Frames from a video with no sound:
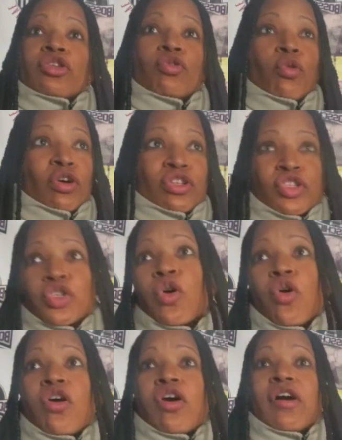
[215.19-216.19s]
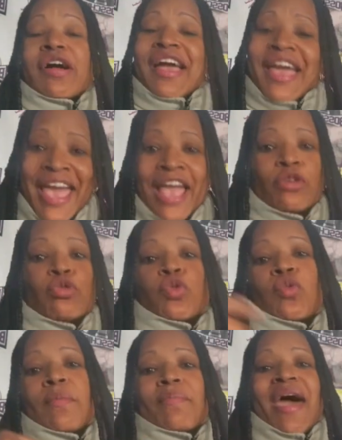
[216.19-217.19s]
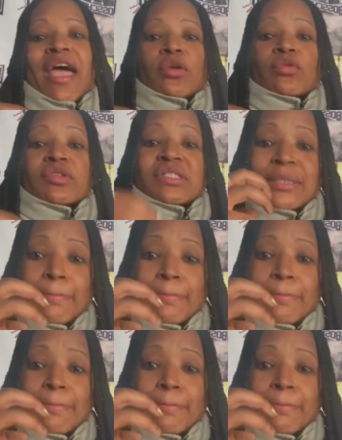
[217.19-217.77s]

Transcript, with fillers: You're on tour and you're doing battles.